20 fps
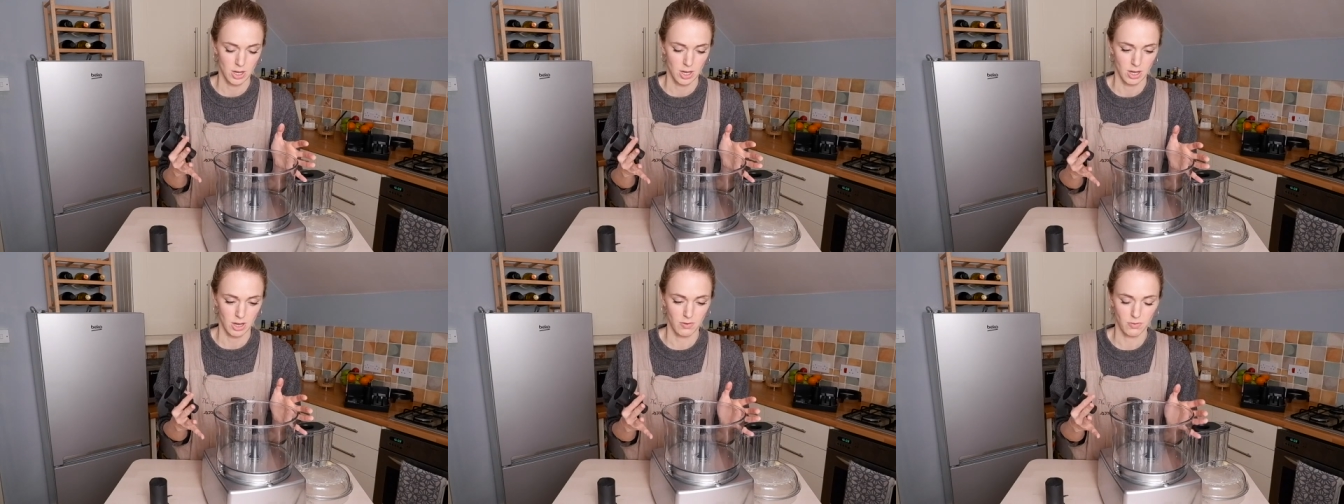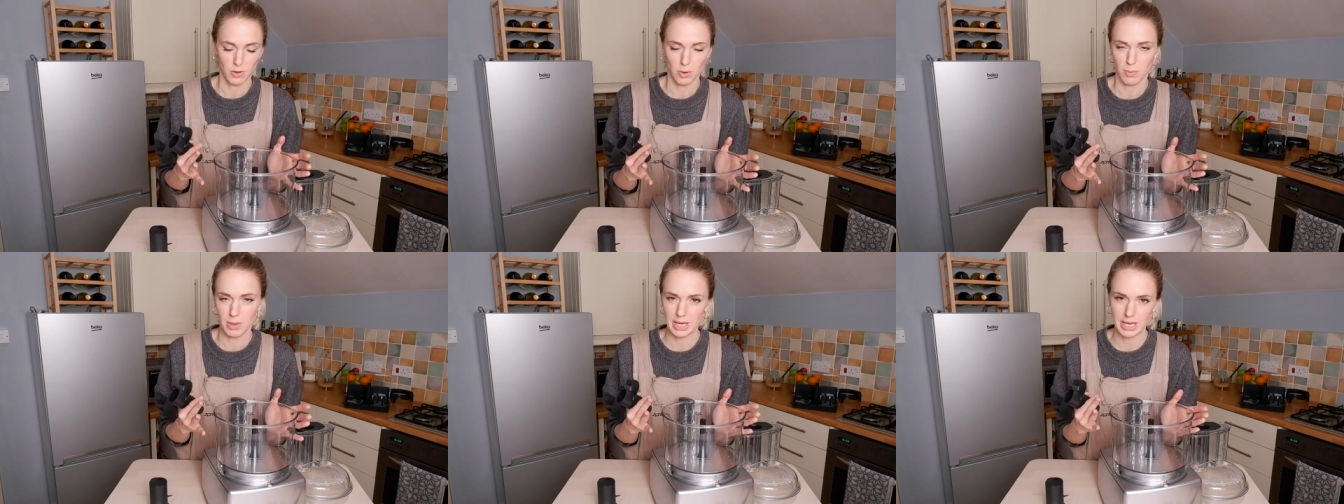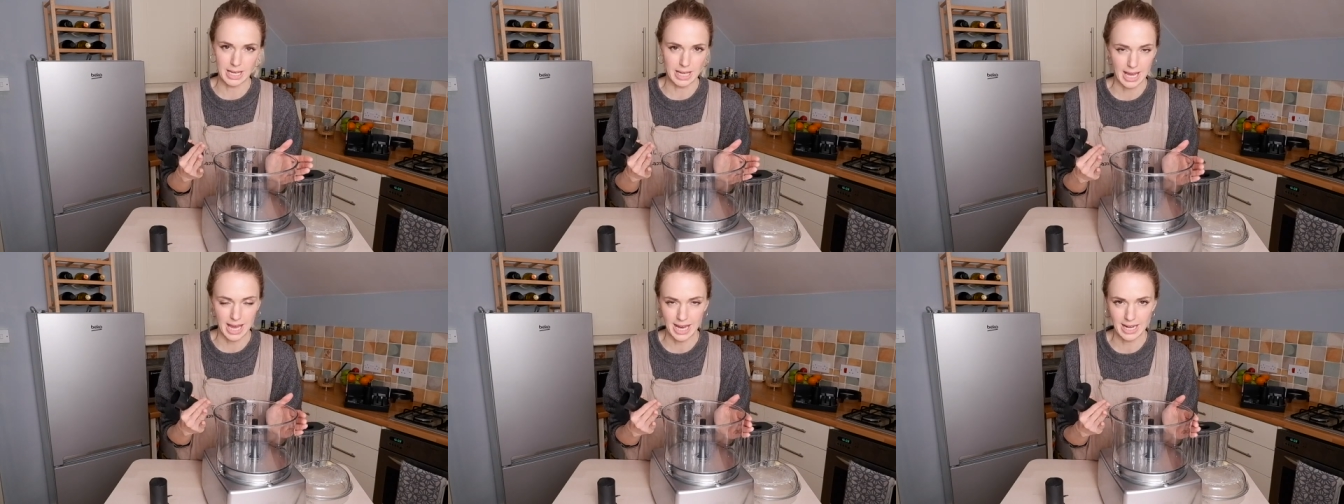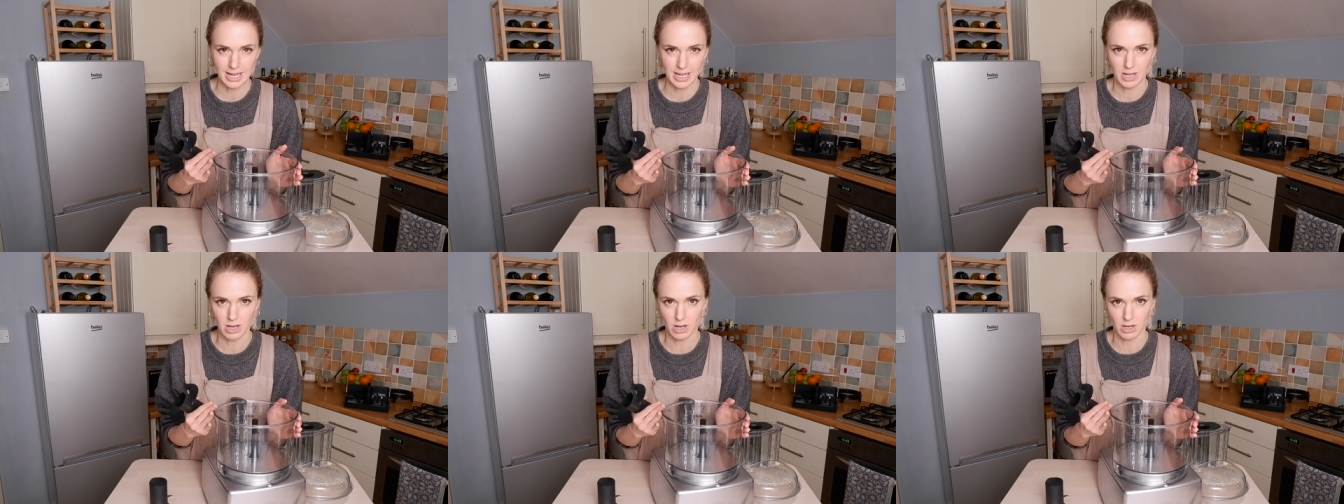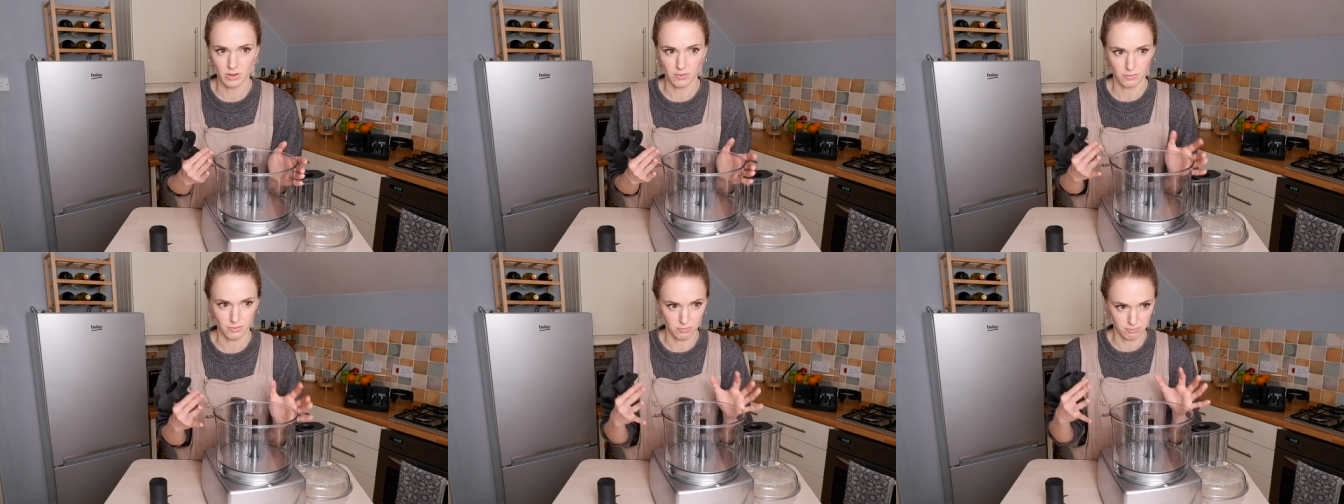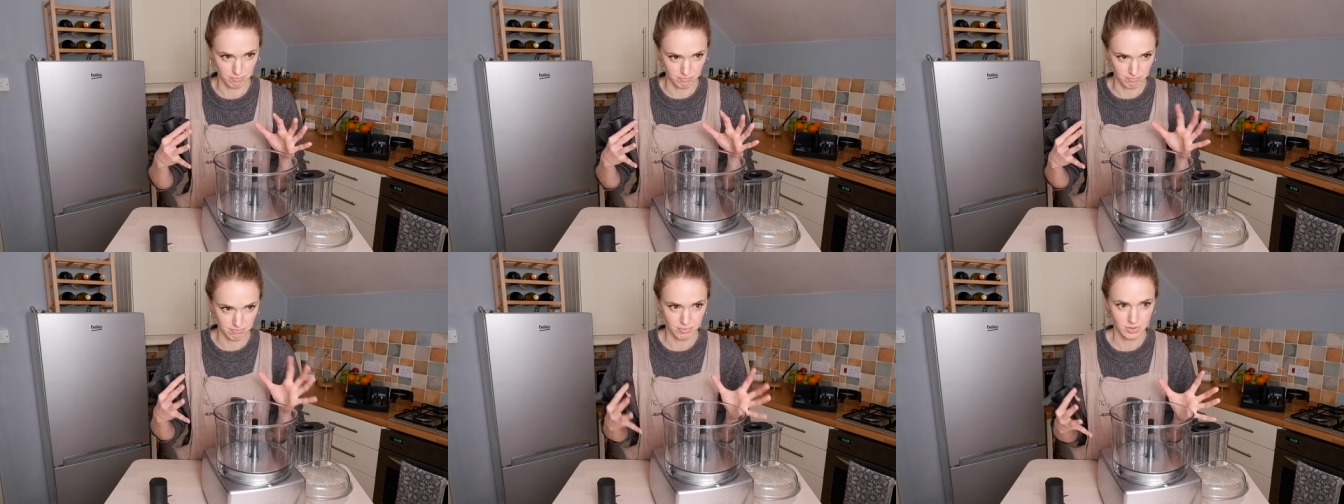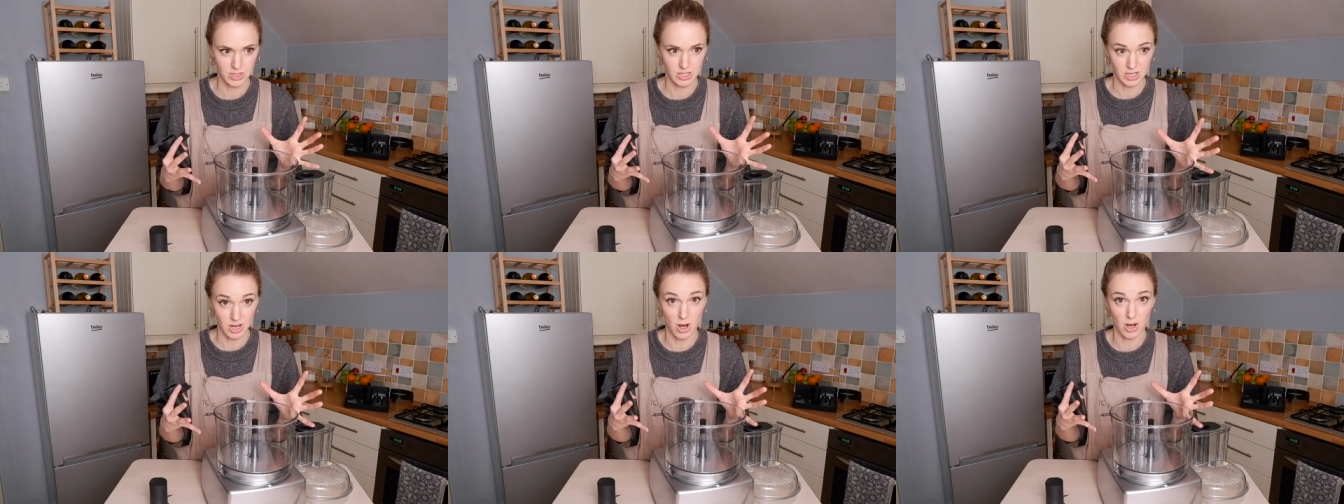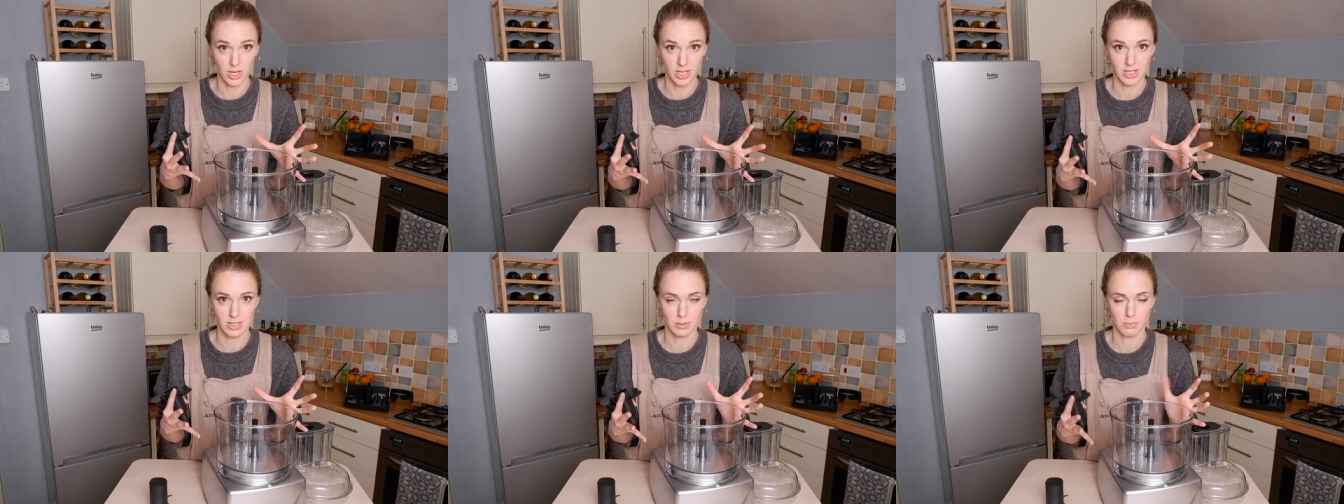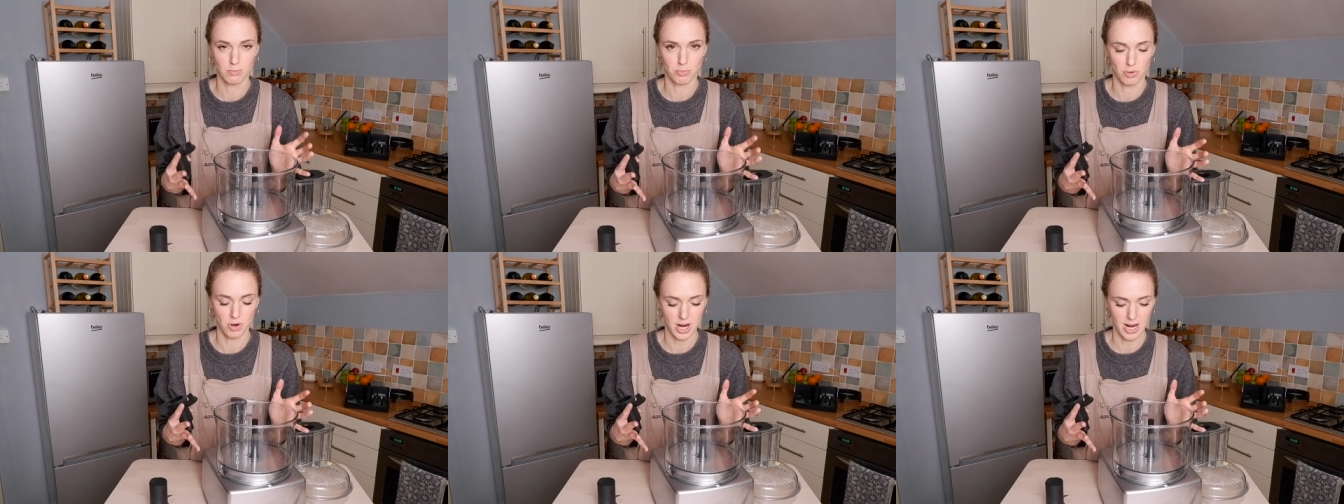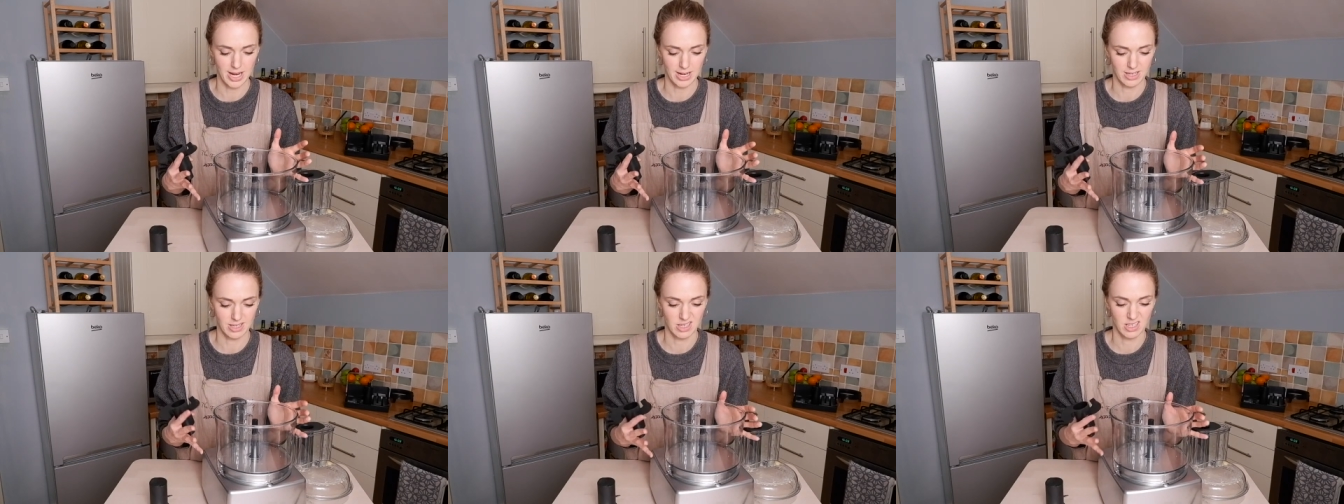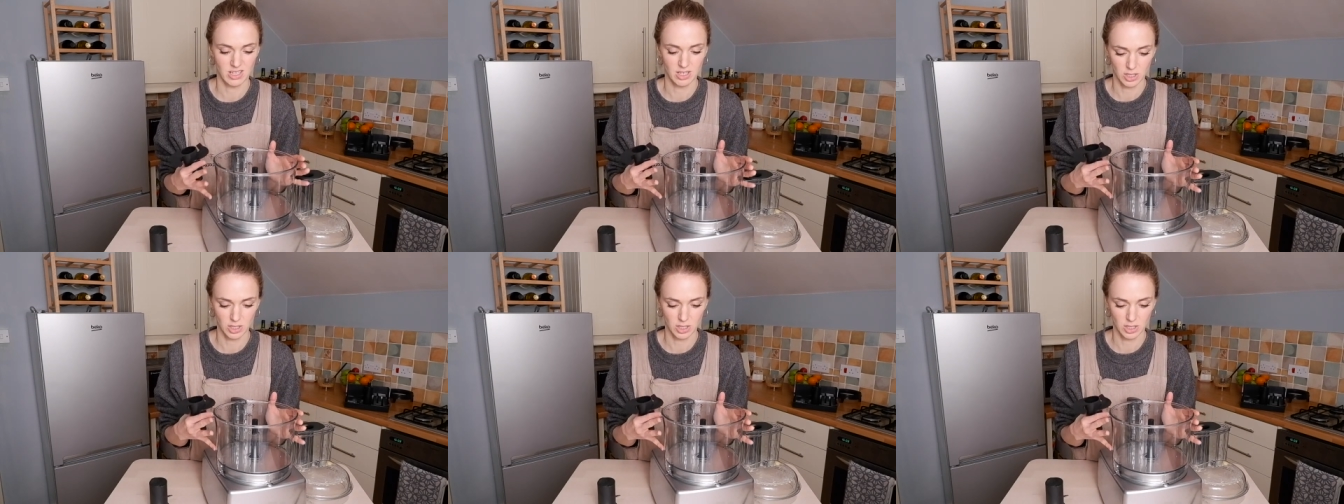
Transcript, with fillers: if you're making any kind of size bread,